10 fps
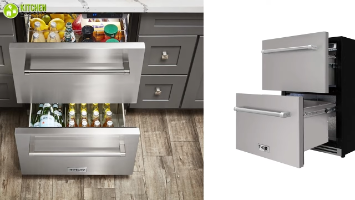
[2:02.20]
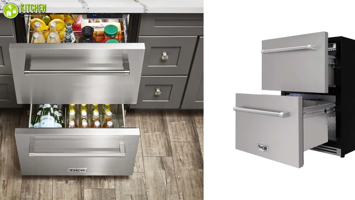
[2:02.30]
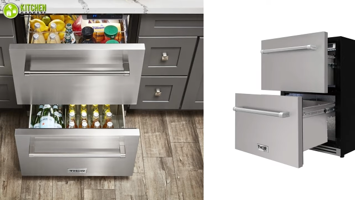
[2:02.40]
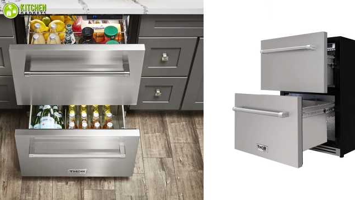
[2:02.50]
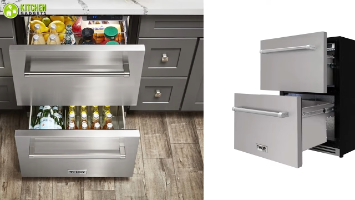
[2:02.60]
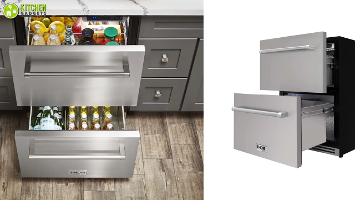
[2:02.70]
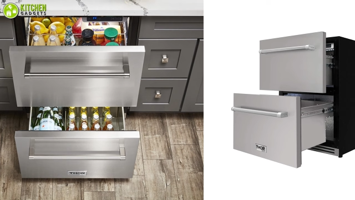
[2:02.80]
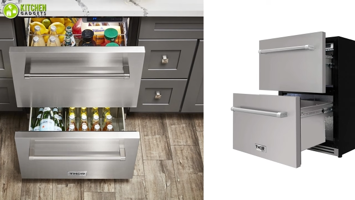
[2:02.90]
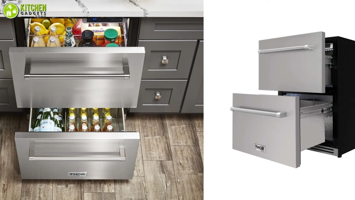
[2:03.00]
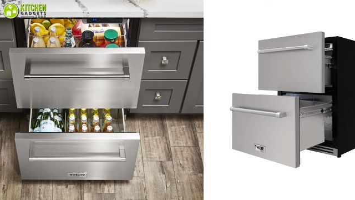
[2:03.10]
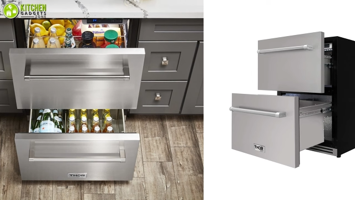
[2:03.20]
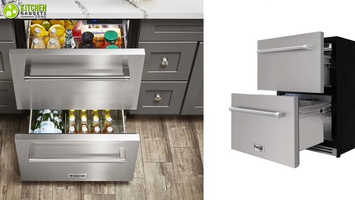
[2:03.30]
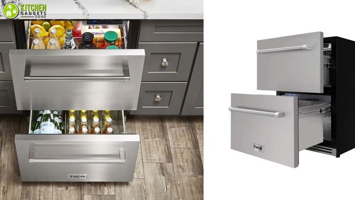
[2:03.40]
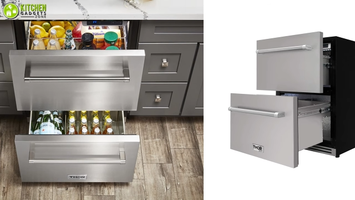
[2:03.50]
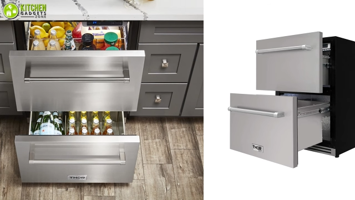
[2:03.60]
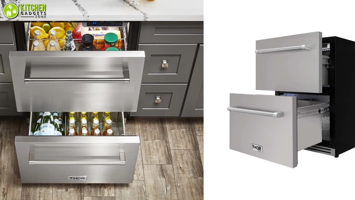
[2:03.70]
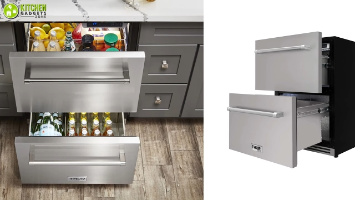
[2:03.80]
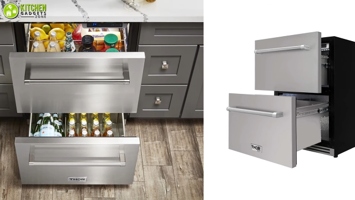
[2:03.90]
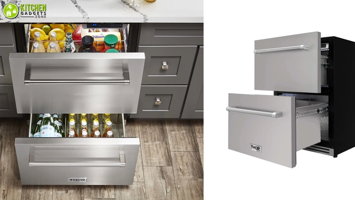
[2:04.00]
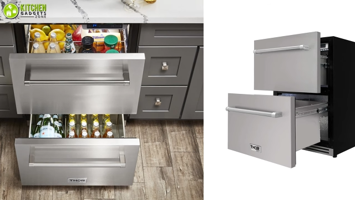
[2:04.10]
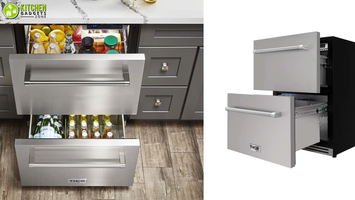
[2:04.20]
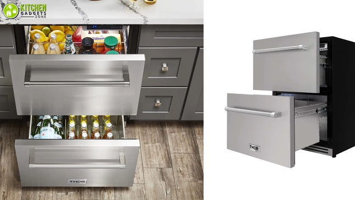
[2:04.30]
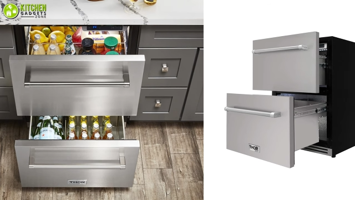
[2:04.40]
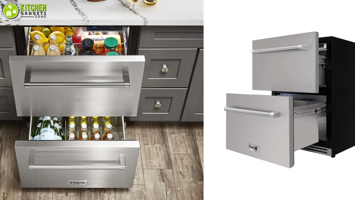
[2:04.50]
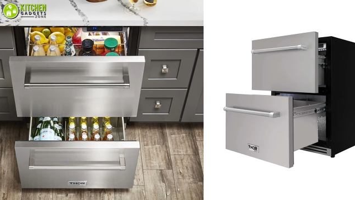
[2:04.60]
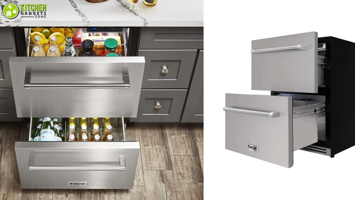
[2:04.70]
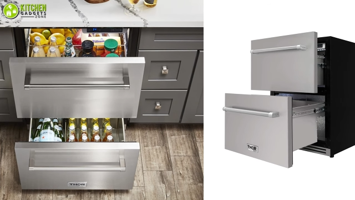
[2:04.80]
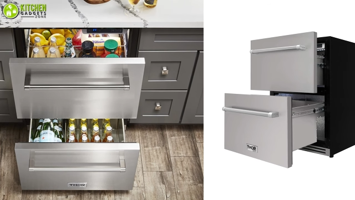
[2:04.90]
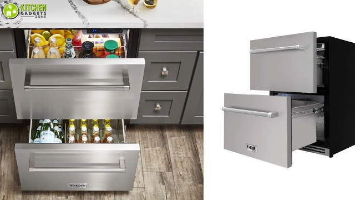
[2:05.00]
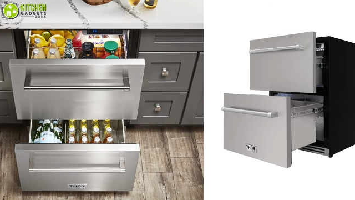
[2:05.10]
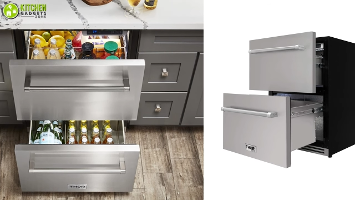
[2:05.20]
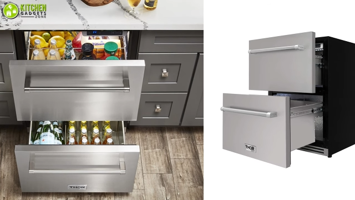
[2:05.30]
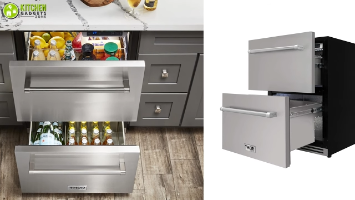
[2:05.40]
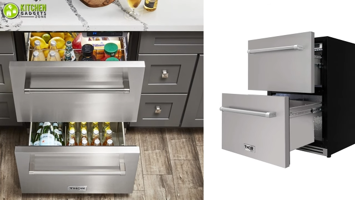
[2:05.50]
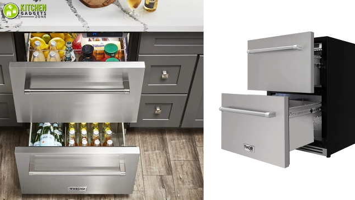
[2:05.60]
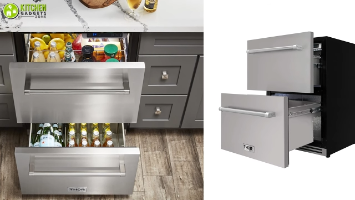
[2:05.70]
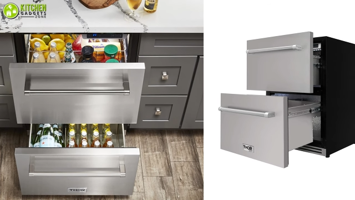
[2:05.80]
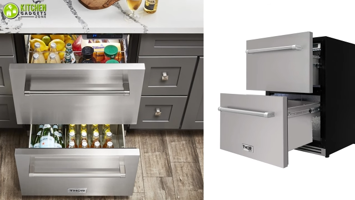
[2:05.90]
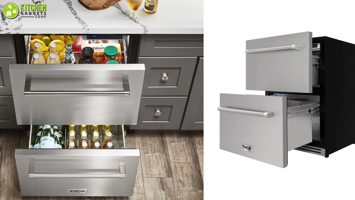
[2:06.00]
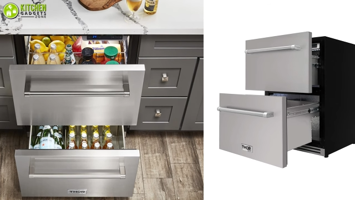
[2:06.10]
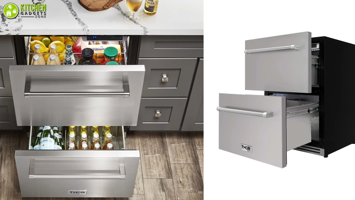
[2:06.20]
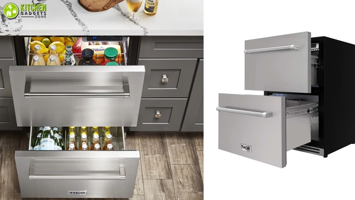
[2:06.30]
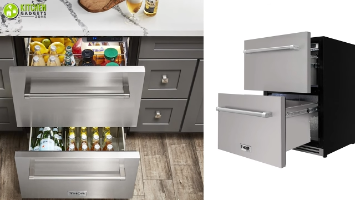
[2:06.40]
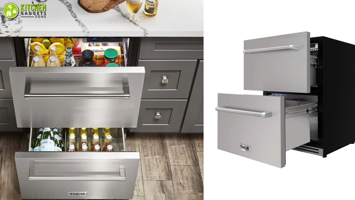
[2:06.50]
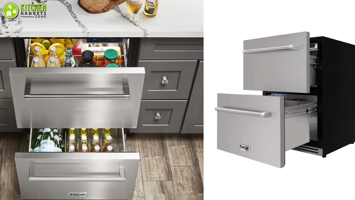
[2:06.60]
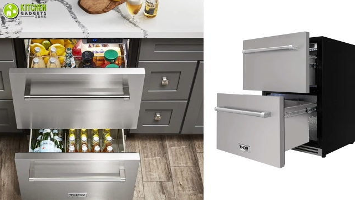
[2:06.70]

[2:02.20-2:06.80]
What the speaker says: (no speaker visible)